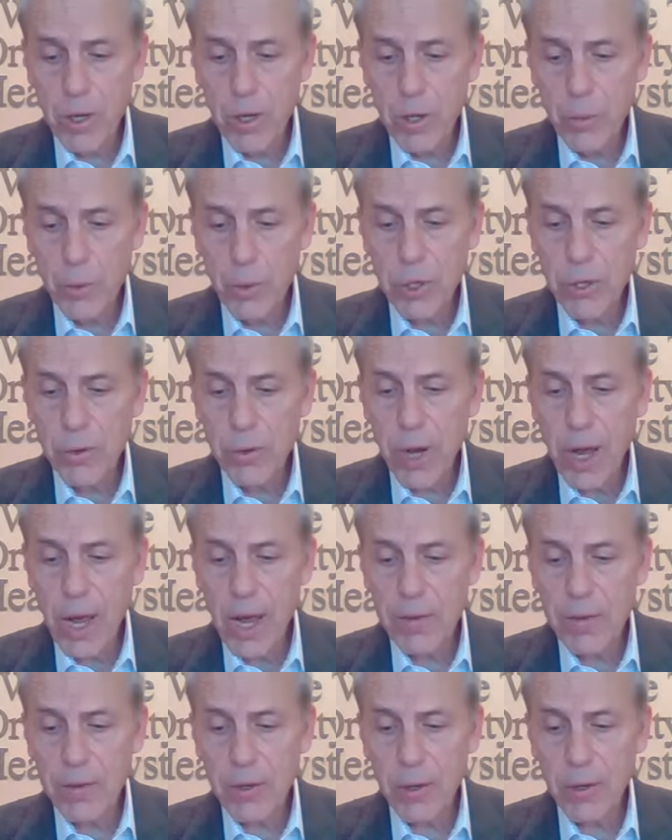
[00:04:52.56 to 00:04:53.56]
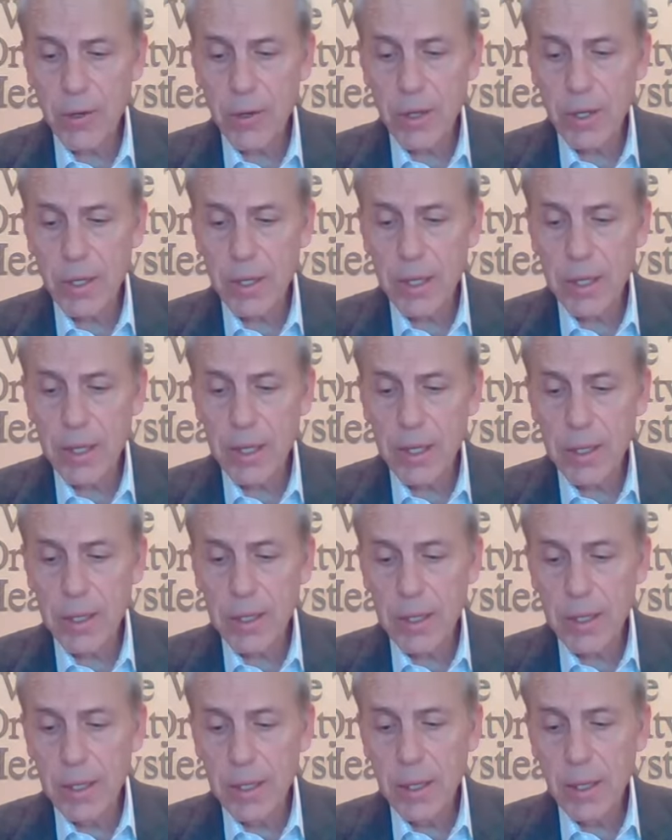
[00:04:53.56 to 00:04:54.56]
We do have currently
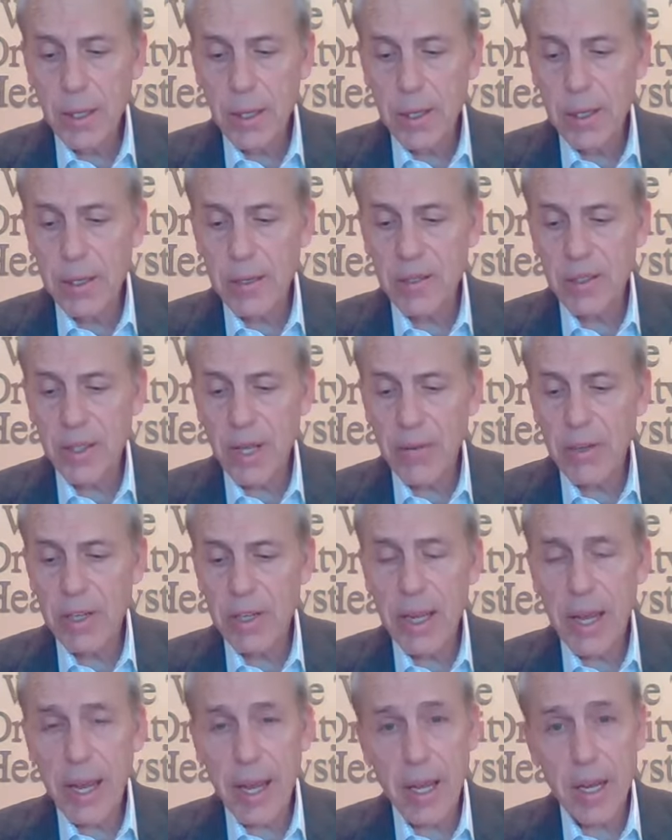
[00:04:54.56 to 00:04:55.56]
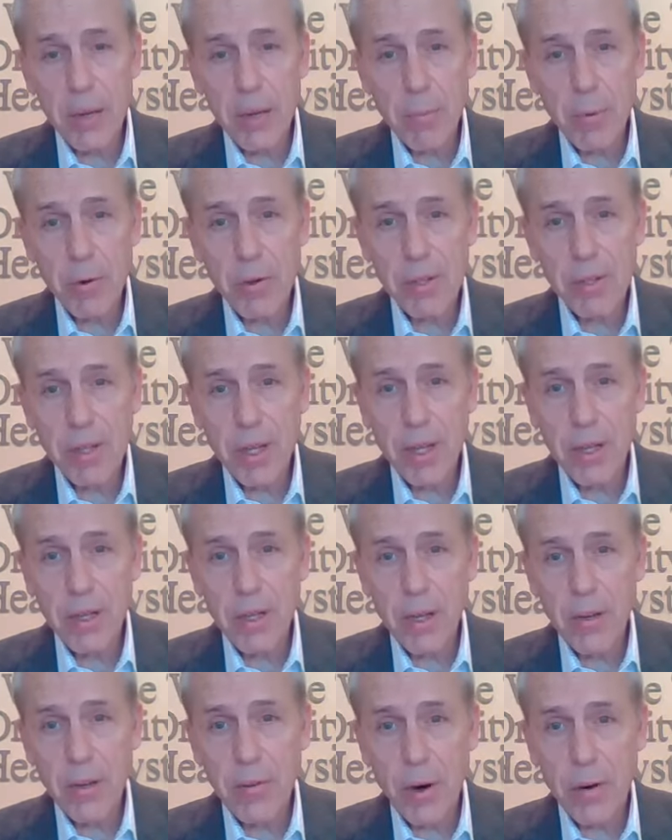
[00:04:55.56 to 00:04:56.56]

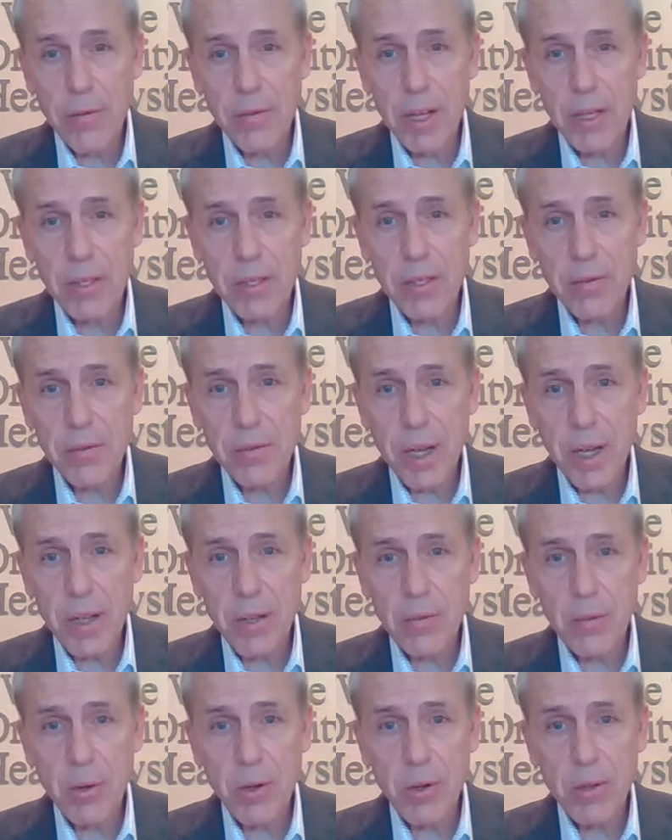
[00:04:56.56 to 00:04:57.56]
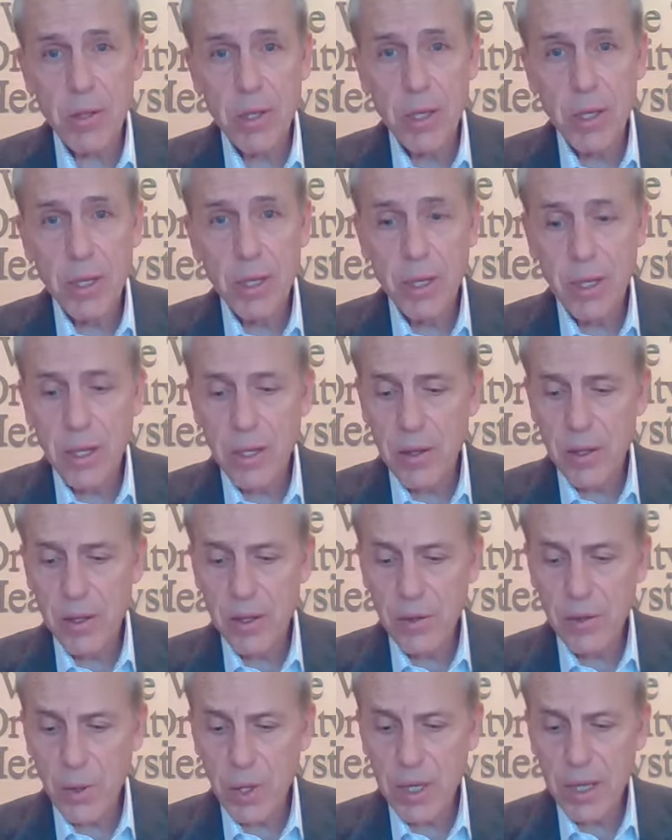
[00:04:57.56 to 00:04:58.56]
78% of our vents available in the
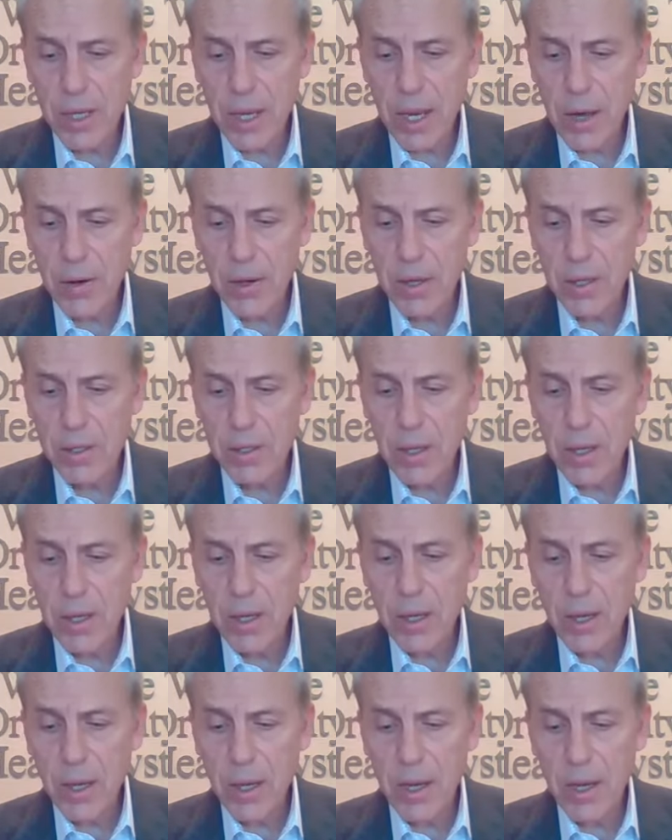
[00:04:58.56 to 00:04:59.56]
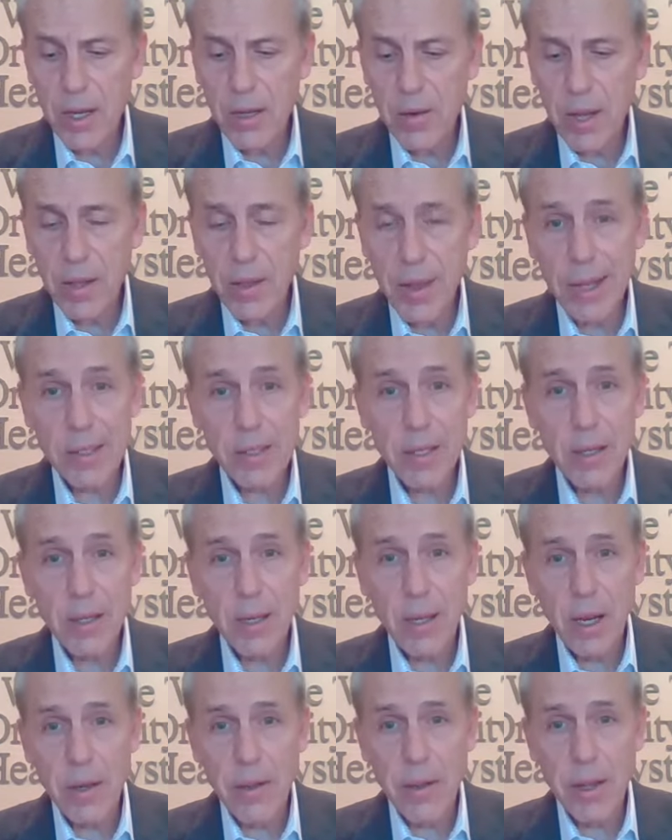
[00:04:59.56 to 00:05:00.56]
20 counties, and that's
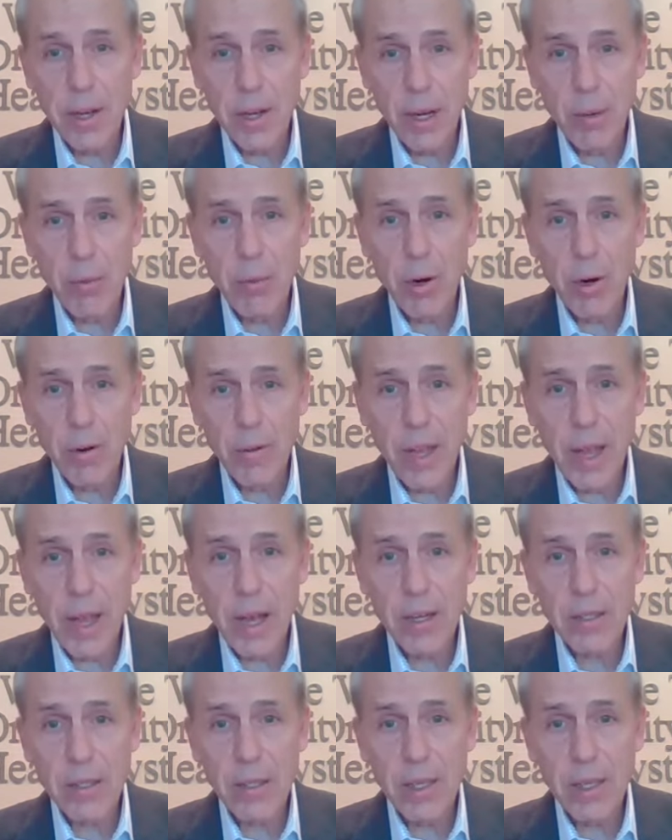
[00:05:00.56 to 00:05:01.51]
the number on that is